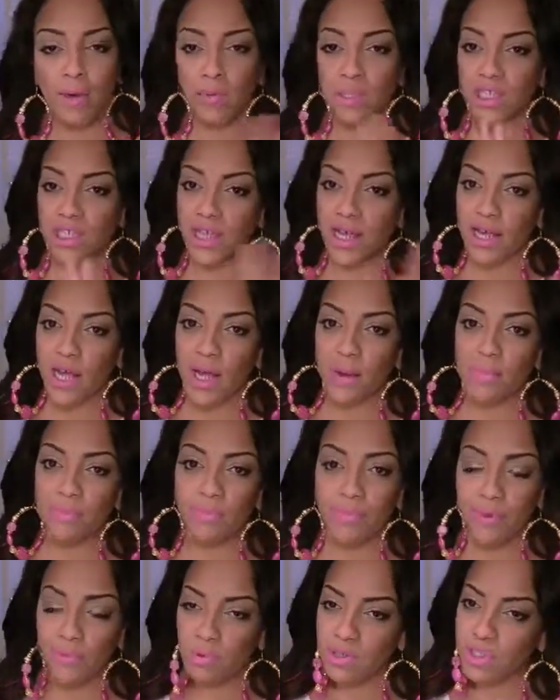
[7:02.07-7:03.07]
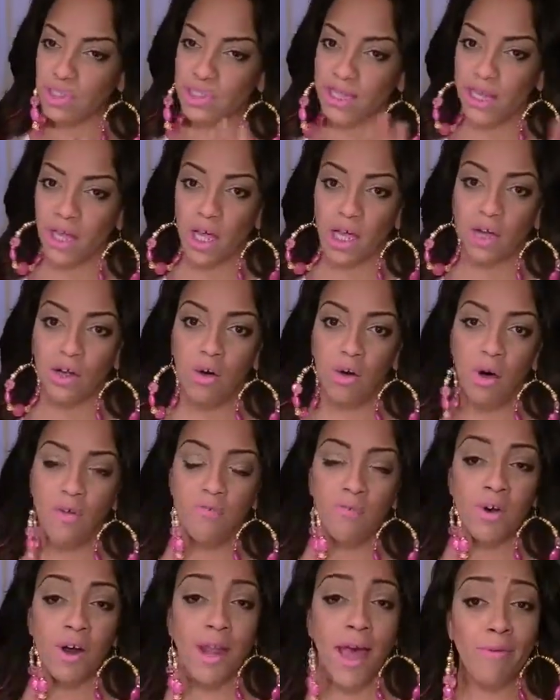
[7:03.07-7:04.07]
It was just like
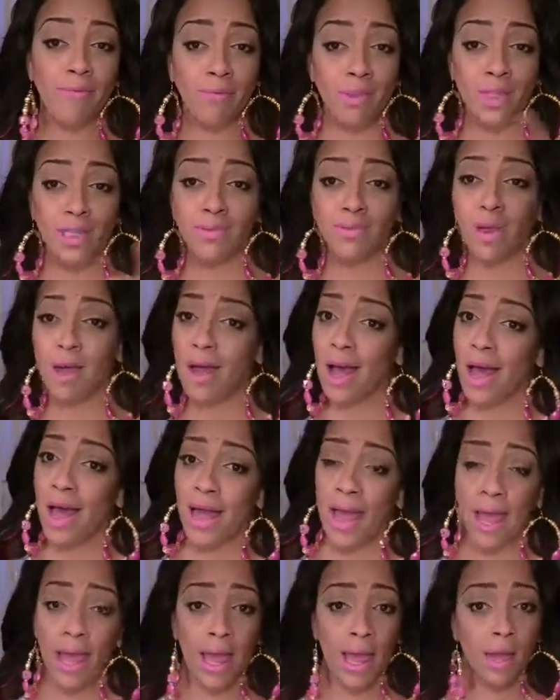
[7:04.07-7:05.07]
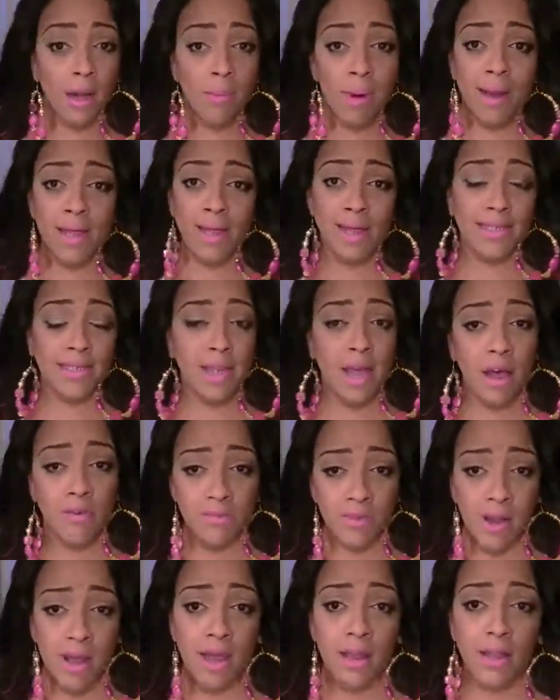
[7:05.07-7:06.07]
uncalled for. And I really, ain't nobody got time
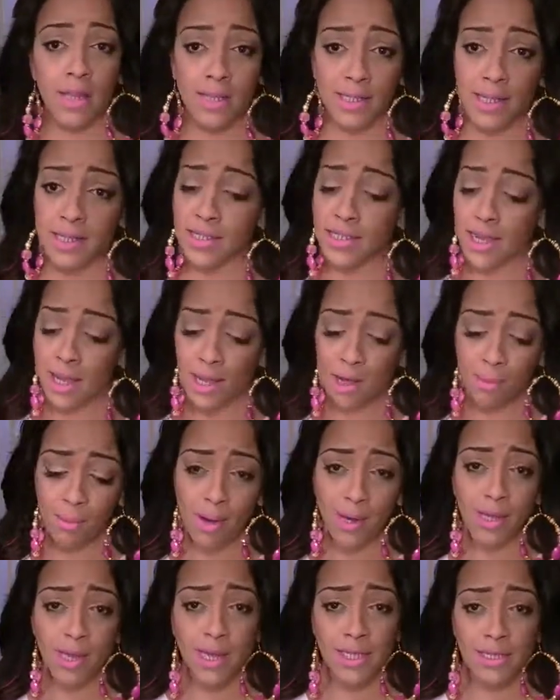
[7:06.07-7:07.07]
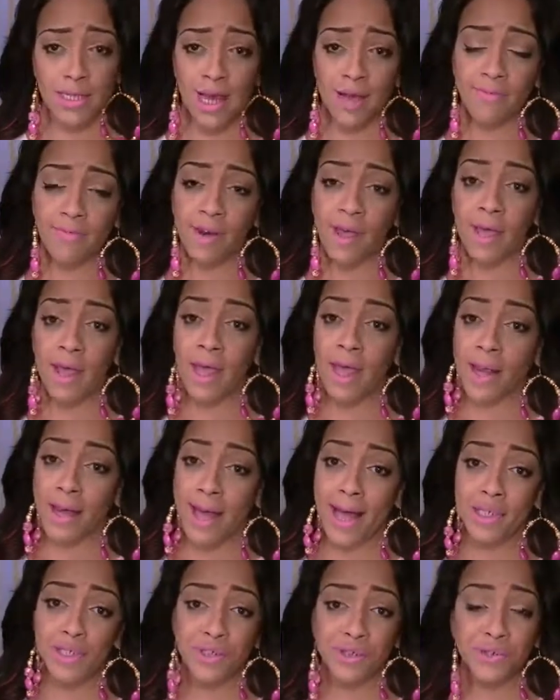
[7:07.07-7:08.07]
for that. Like they say, ain't nobody got time for that.
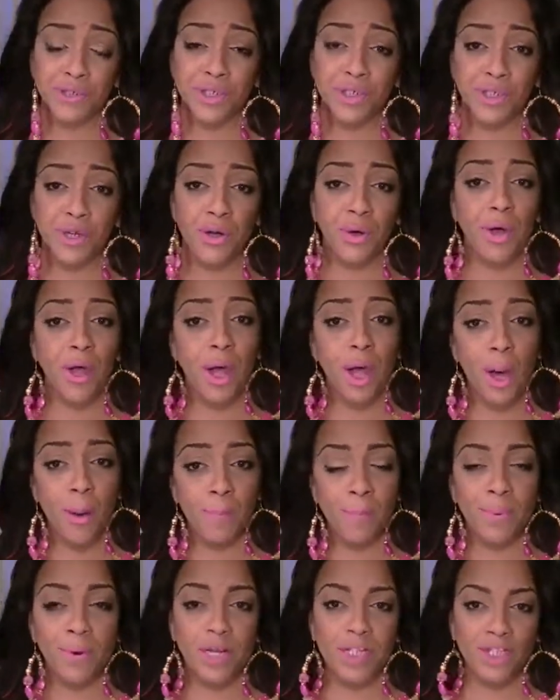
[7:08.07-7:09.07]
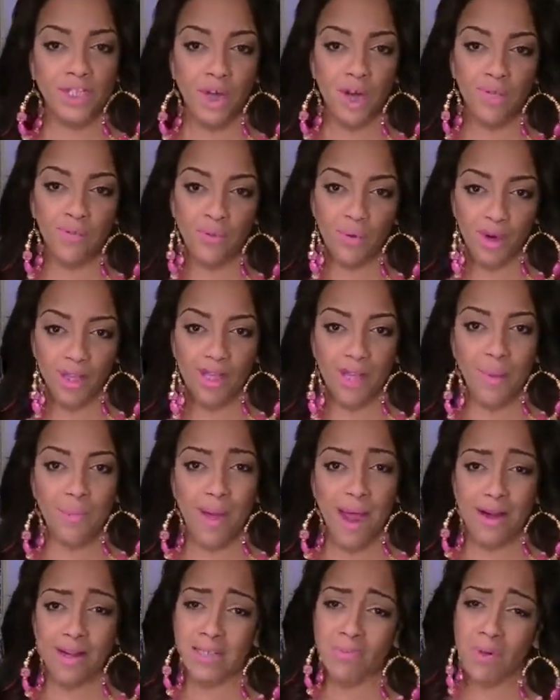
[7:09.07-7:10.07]
And I surely don't. But to avoid the
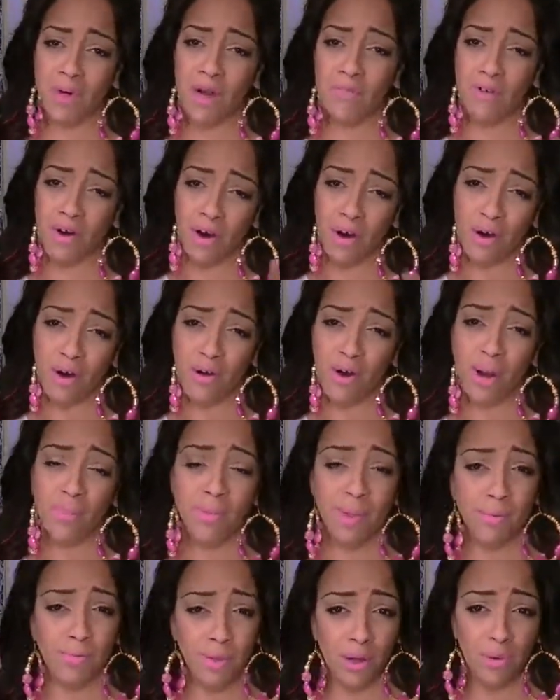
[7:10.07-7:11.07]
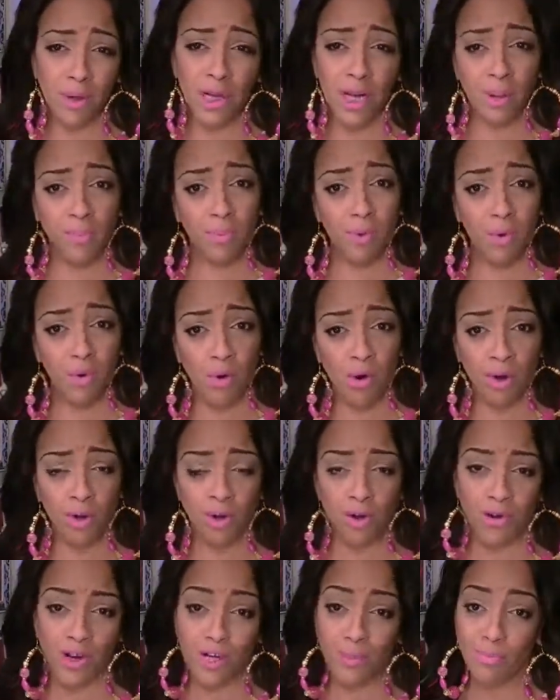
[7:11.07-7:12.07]
embarrassment of her and me blowing up on
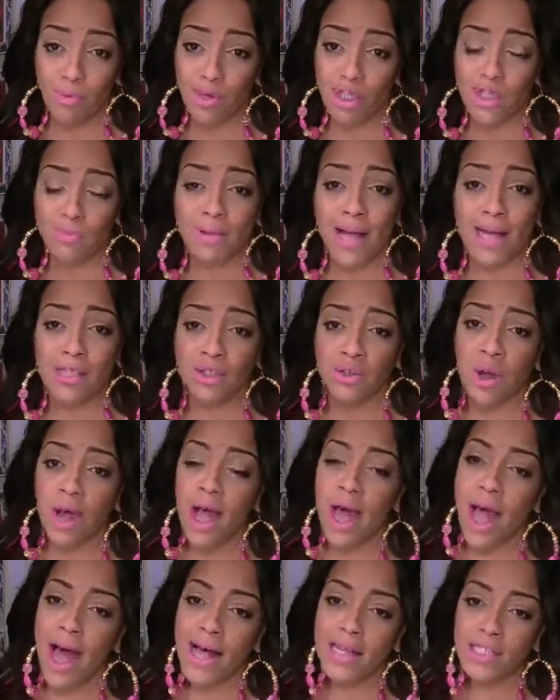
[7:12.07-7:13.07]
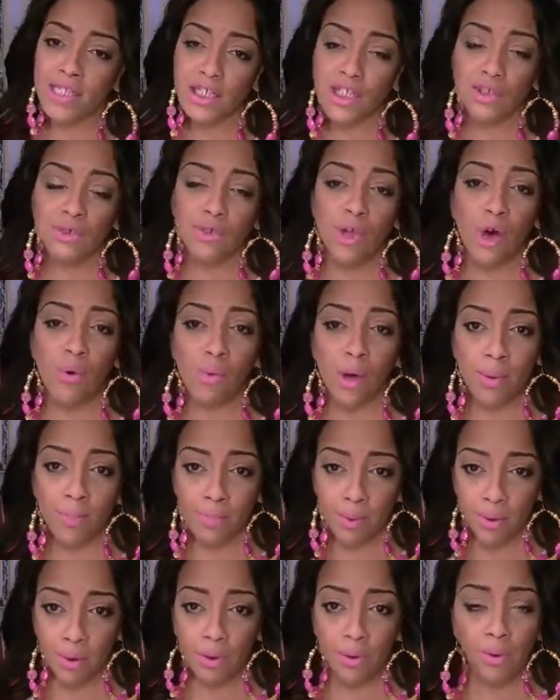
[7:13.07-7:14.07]
her in the beauty supply store, I said, you know
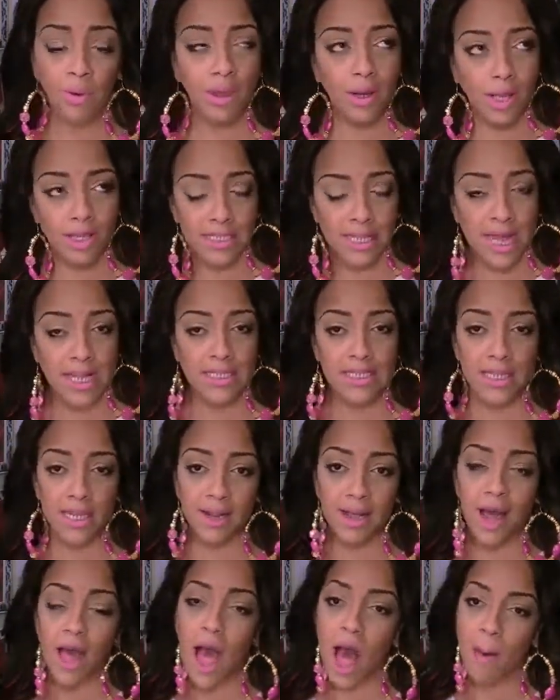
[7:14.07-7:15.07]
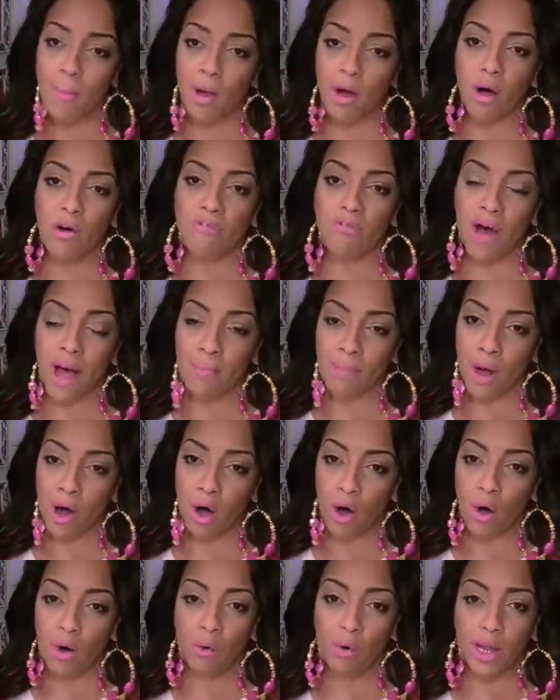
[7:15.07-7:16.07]
what, boo? And that's how I said it. I'm going to go find
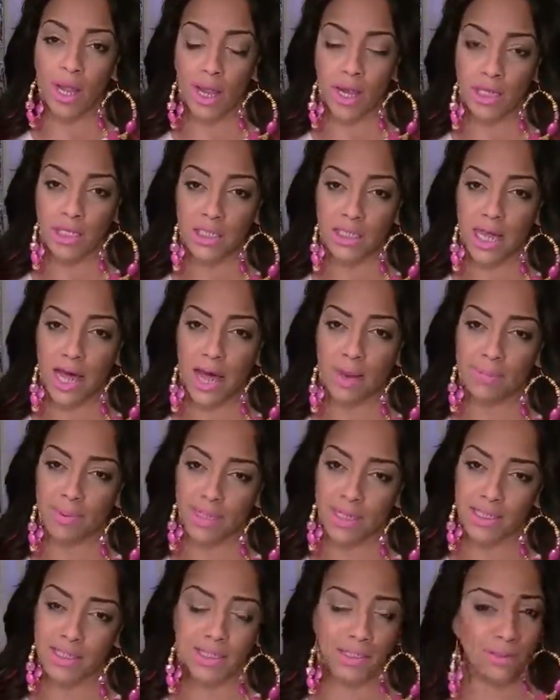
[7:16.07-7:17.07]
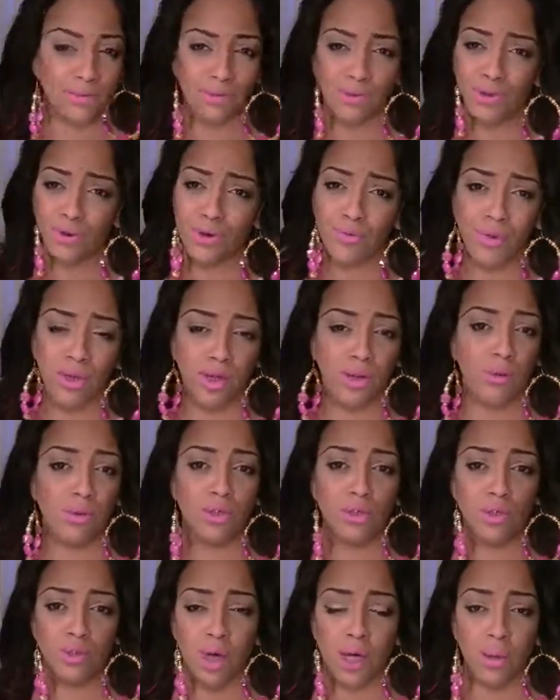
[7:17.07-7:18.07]
my own hair dye, because you don't really know
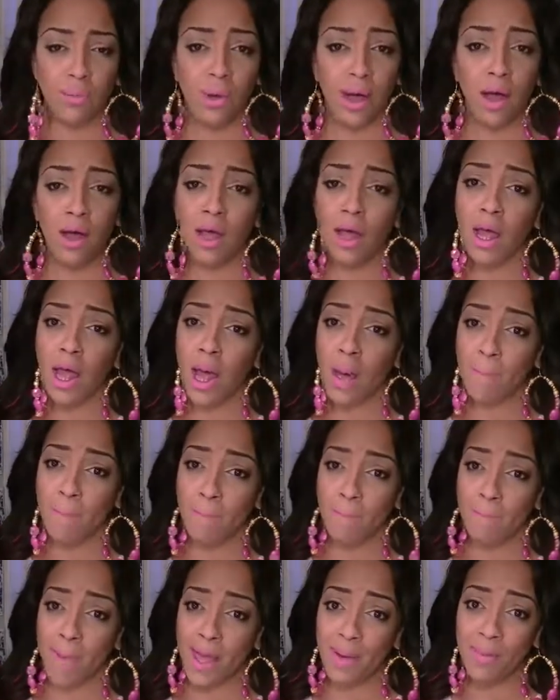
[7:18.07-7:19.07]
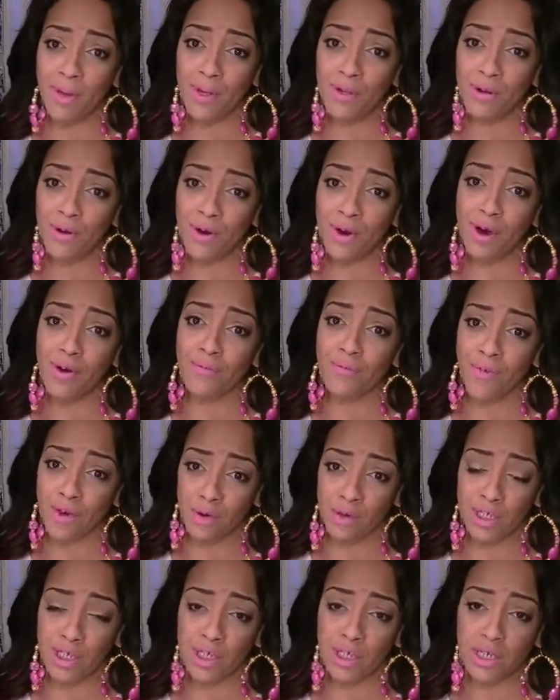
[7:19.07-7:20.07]
what you're talking about. Maybe you're a
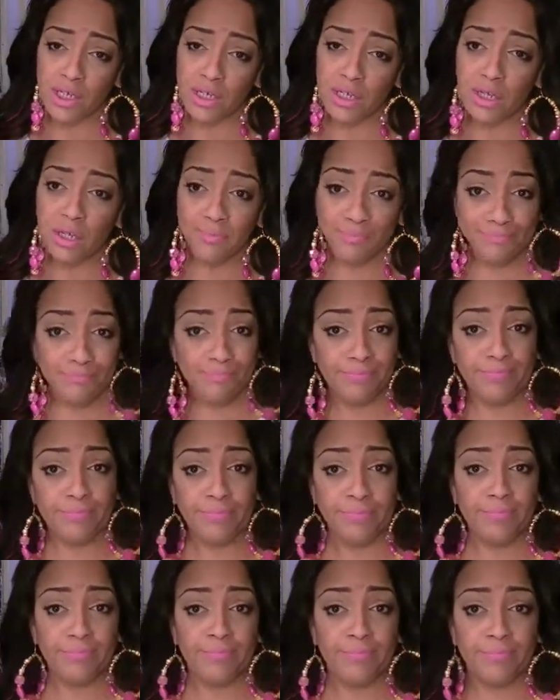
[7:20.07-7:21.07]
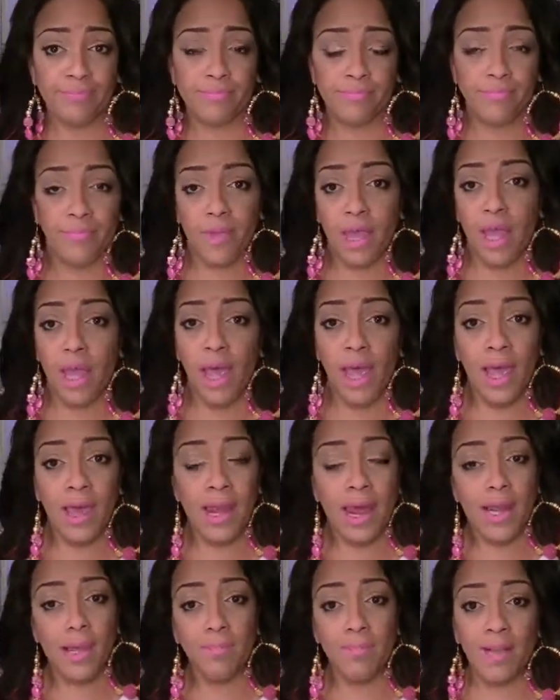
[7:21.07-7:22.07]
virgin.
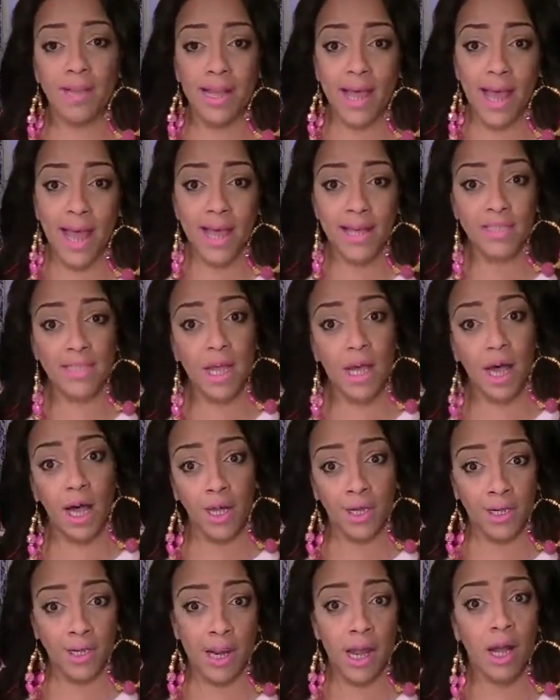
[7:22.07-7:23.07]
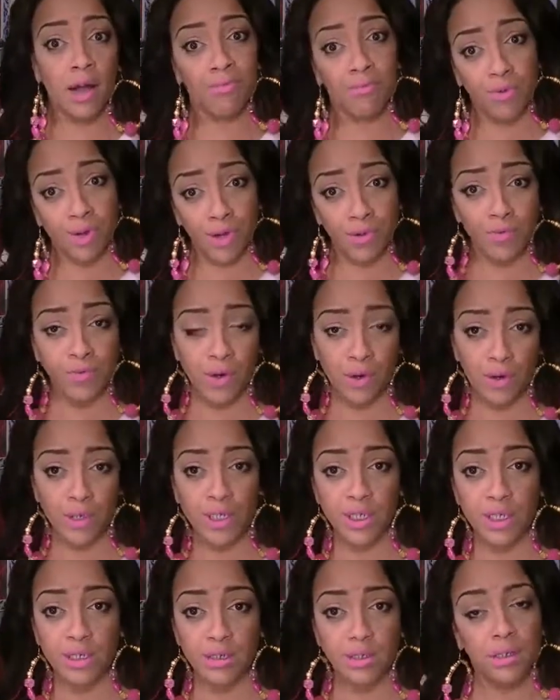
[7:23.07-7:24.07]
And I didn't mean that as a real
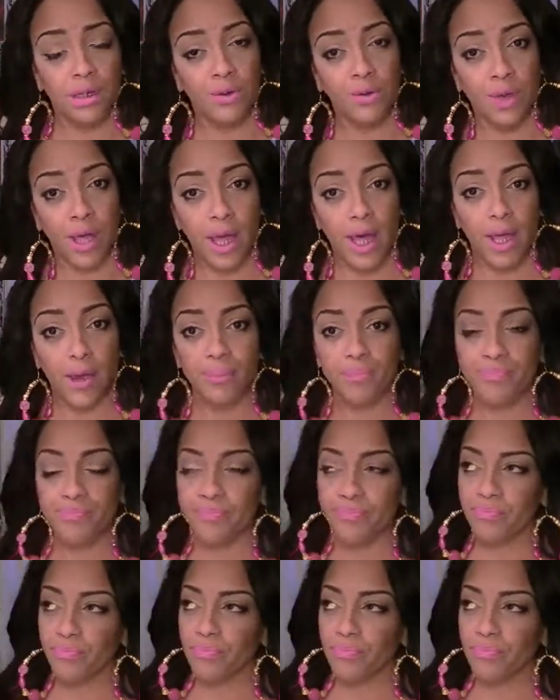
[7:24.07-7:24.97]
virgin, okay?